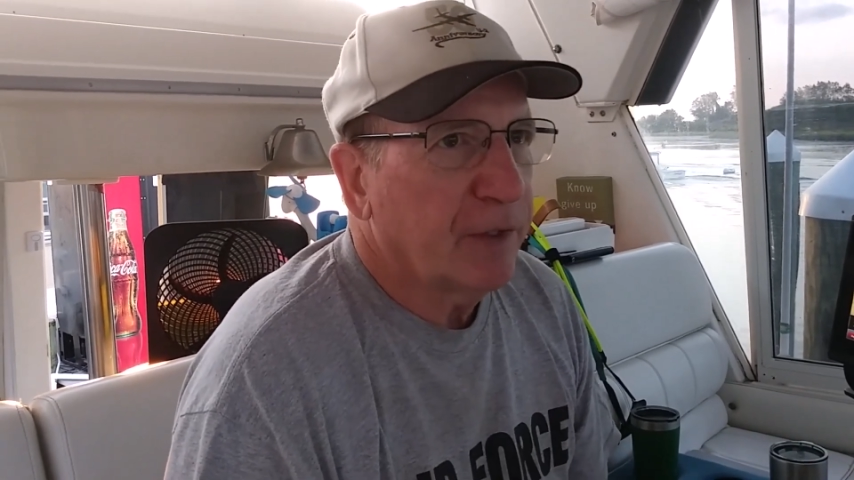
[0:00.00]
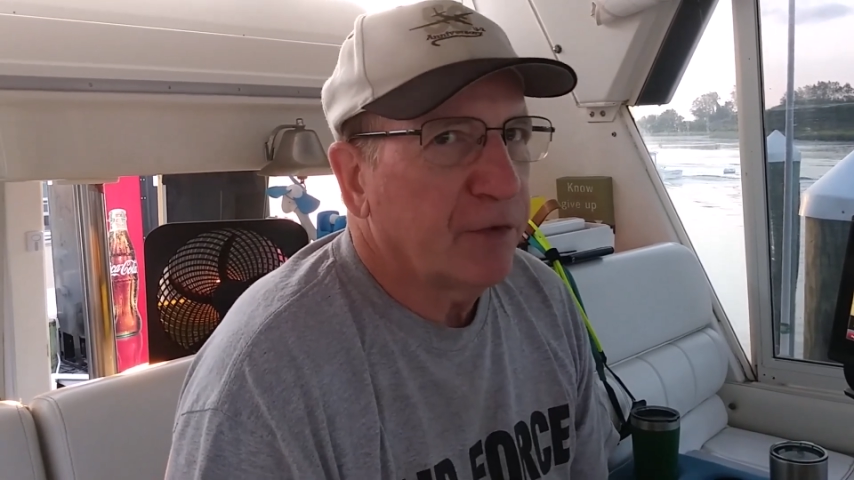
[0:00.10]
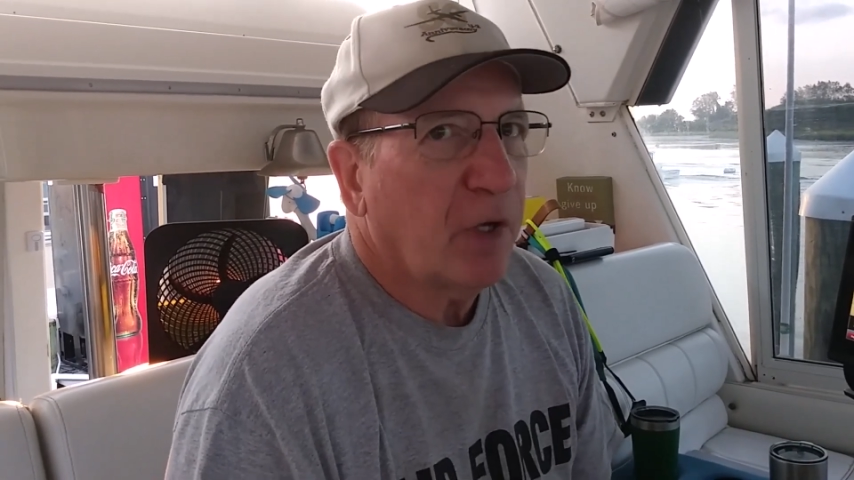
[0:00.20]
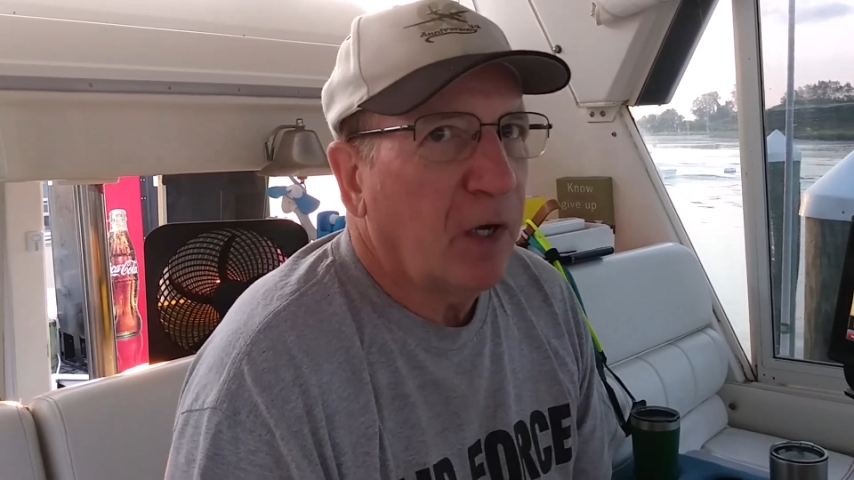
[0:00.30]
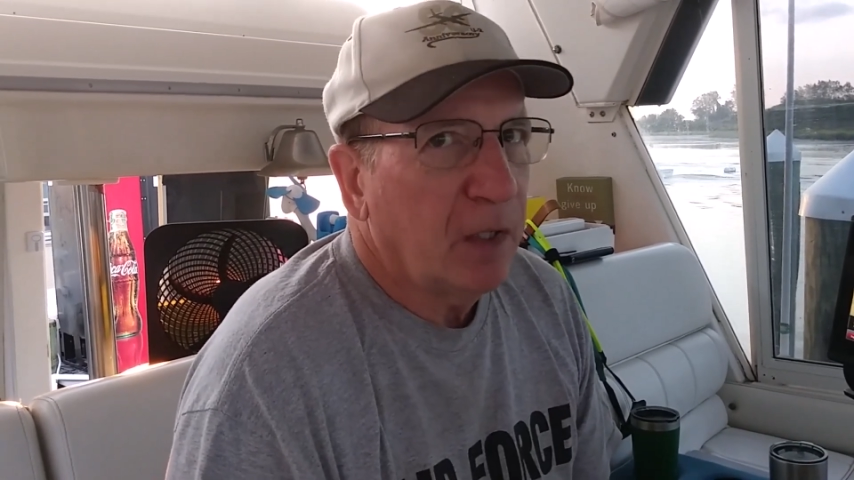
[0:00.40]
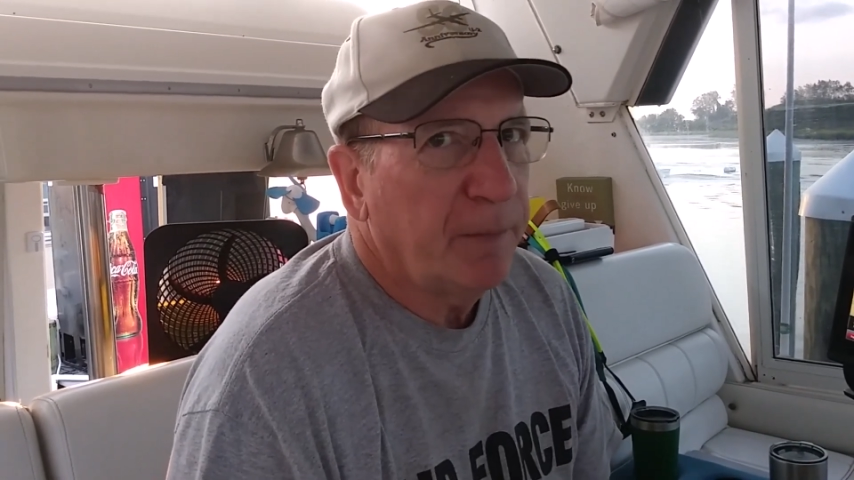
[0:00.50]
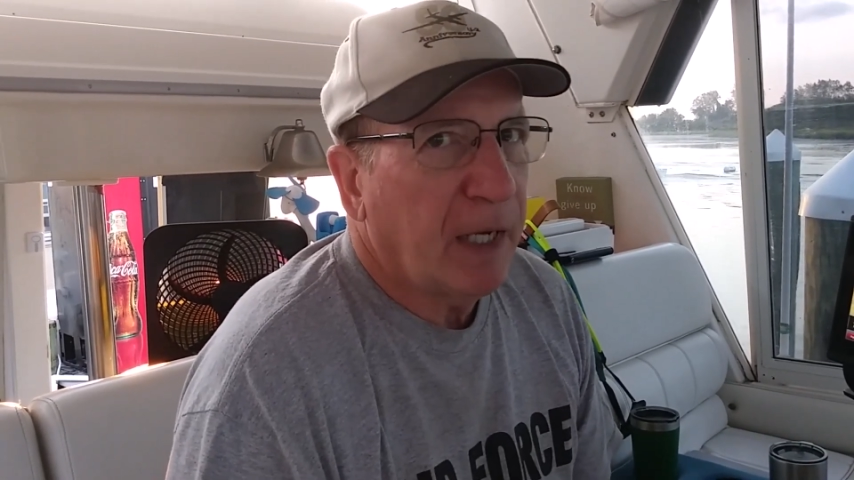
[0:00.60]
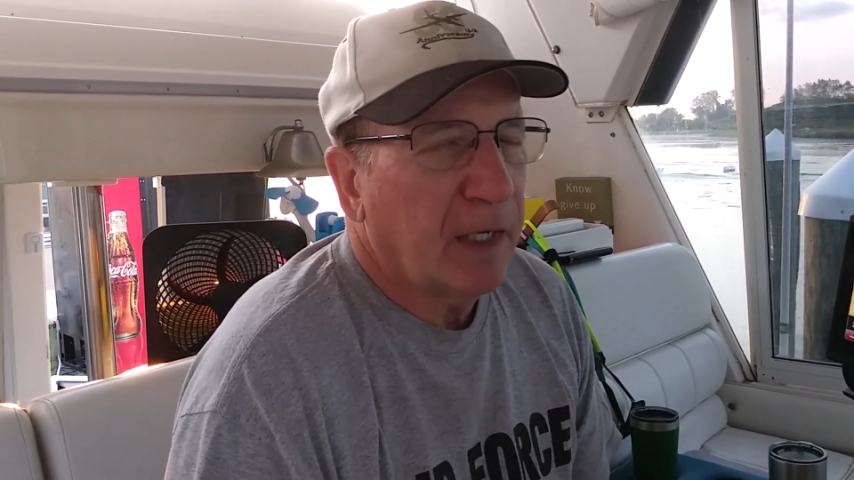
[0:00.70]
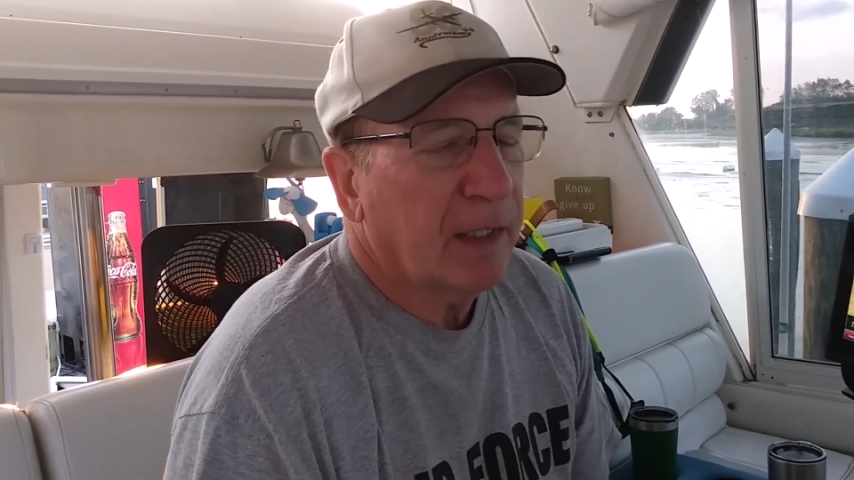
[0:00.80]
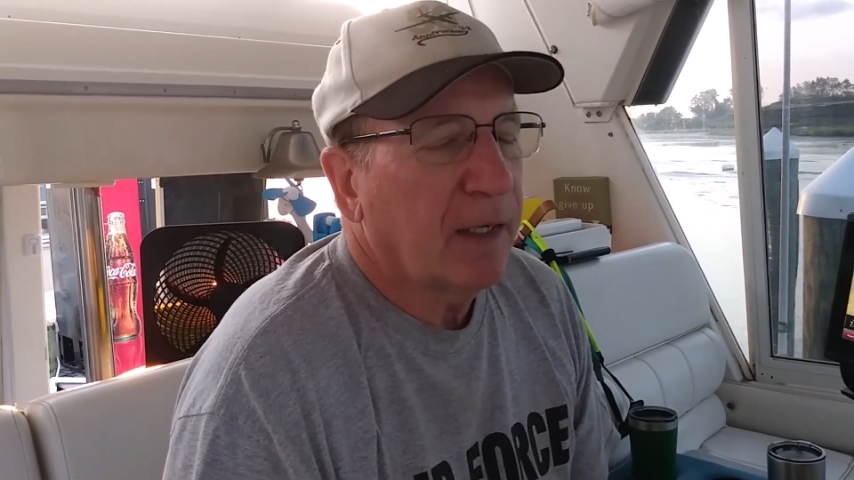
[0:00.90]
is
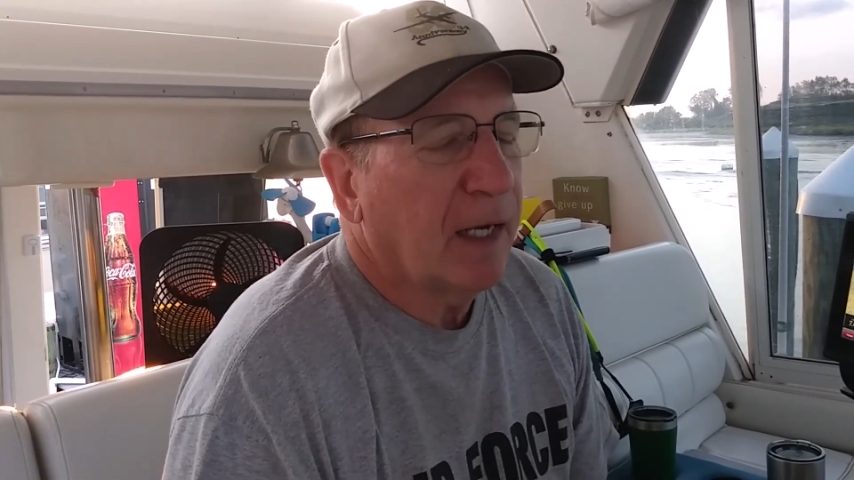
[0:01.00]
Automatic